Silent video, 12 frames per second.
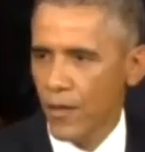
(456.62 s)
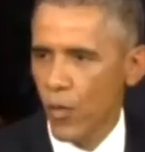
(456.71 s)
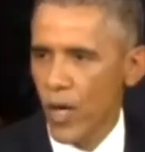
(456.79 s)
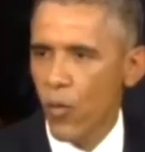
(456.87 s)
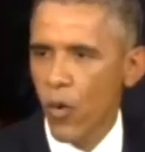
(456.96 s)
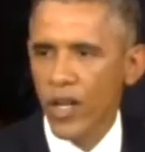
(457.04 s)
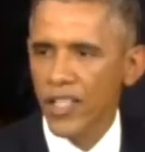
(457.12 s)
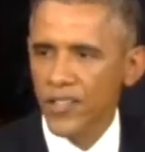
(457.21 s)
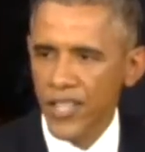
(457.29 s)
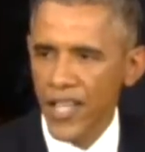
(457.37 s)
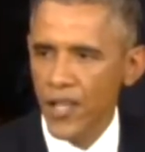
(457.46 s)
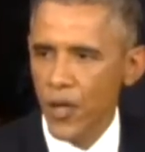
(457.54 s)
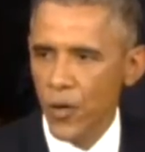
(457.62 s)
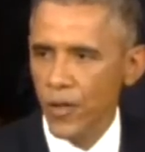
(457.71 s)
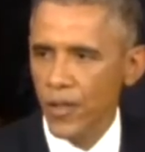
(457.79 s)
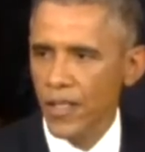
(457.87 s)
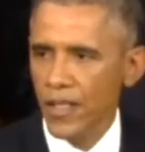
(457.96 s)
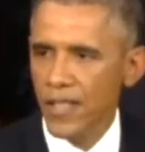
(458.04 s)
We will continue
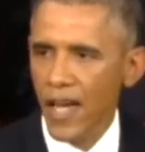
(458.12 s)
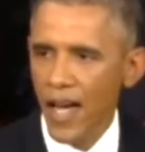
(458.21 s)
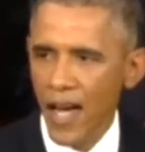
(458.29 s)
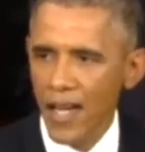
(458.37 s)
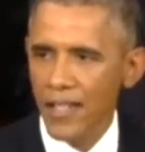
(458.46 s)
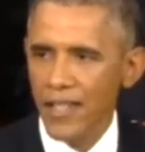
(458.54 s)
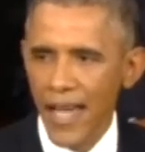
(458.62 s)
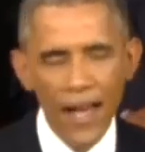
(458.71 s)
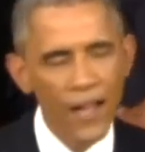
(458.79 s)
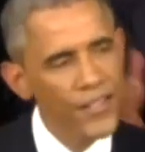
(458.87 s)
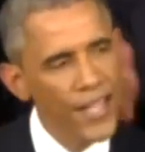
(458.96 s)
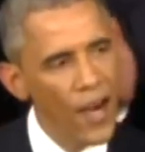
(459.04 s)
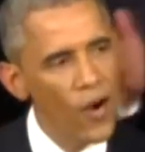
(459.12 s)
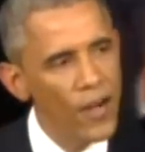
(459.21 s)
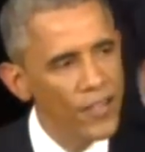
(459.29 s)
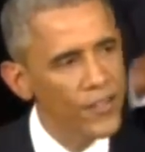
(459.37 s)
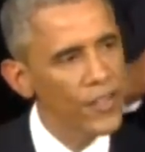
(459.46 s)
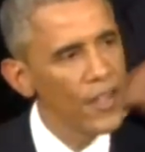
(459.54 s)
to hunt down
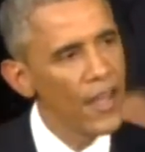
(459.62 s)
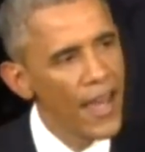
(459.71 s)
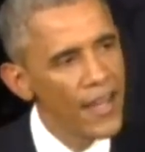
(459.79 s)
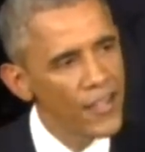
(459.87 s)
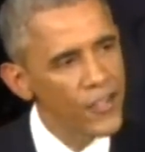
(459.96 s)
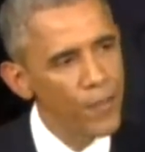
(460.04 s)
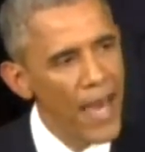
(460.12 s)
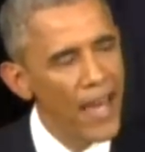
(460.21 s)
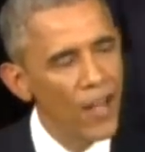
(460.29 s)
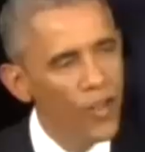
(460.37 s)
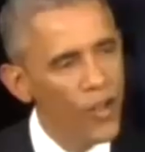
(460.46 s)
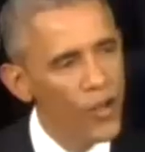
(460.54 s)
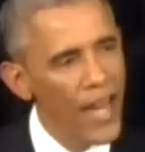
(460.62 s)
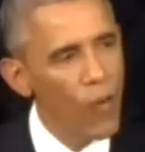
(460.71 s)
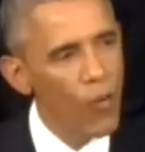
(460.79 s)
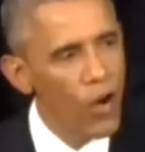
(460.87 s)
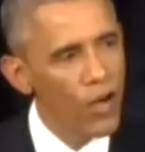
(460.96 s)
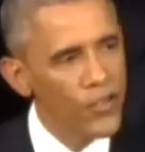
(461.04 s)
terrorists and dismantle their
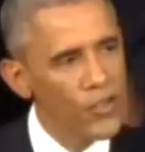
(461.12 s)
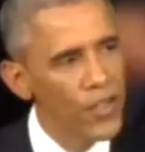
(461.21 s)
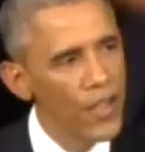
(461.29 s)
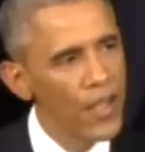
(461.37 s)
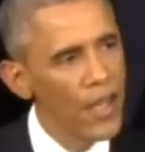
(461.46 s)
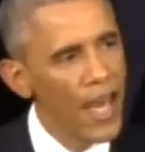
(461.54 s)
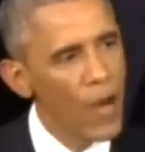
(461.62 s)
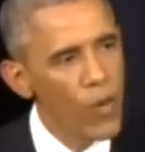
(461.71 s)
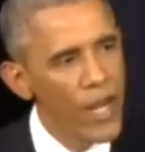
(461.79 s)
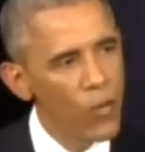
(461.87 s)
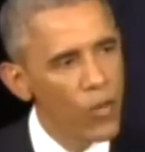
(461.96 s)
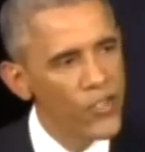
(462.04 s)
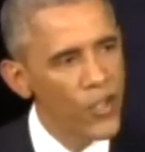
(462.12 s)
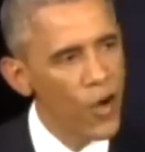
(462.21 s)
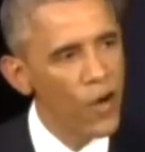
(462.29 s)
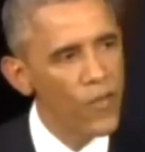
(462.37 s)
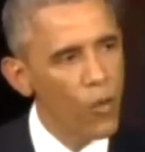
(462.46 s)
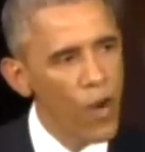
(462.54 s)
networks, and we
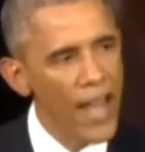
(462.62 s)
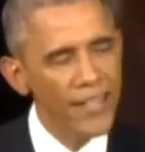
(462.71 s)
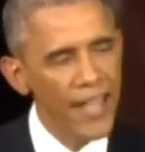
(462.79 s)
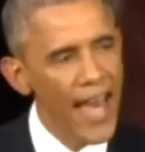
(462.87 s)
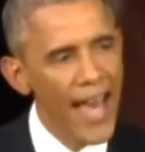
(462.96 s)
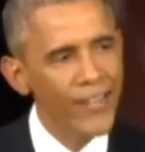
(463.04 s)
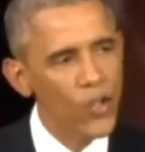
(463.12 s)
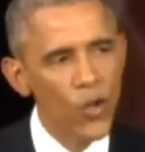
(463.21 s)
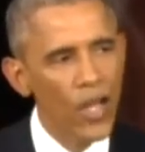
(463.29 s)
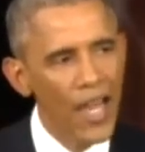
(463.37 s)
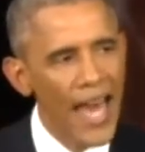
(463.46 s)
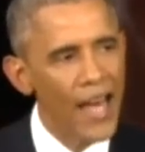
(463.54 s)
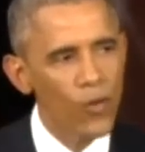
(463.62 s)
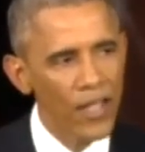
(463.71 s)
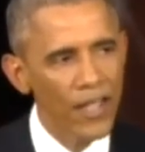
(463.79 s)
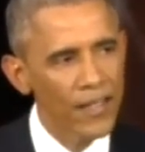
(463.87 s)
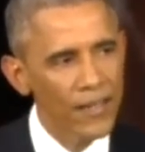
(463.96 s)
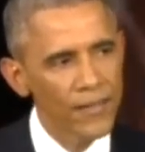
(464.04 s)
reserve the right to act
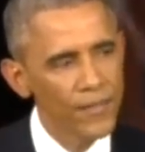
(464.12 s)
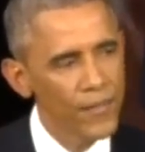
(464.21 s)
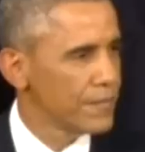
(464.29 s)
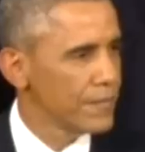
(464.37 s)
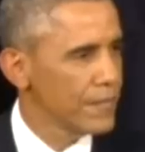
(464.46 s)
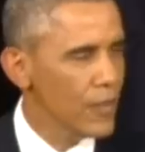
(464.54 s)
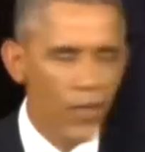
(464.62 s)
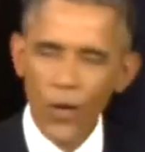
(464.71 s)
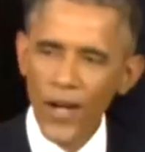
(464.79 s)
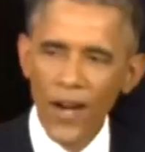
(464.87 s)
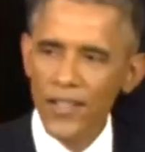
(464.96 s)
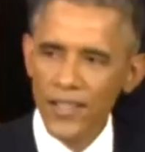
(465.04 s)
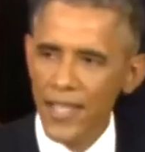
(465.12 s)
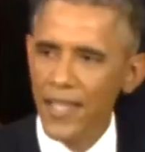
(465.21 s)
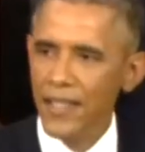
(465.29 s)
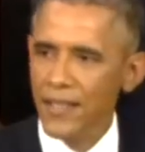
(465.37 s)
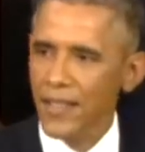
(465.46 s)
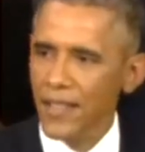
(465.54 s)
unilaterally. There are no
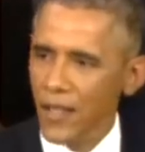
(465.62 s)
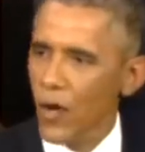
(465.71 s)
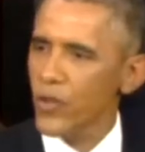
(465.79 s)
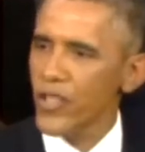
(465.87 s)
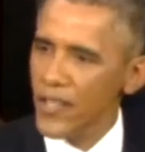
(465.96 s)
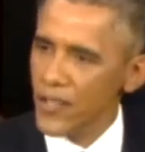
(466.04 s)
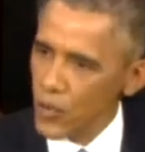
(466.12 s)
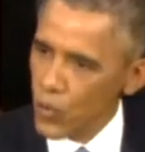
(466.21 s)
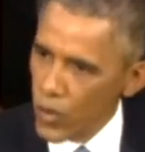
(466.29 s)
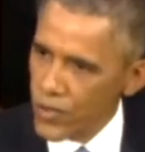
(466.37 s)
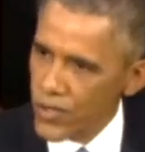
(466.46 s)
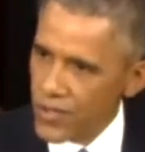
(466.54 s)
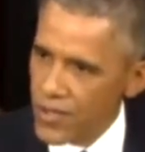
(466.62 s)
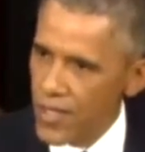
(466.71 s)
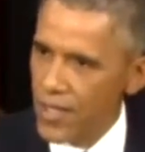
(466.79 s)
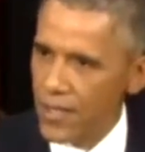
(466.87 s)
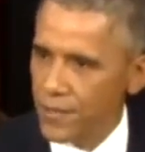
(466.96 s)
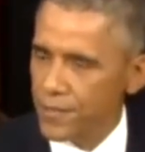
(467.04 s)
guarantees that negotiations will
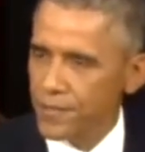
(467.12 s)
succeed.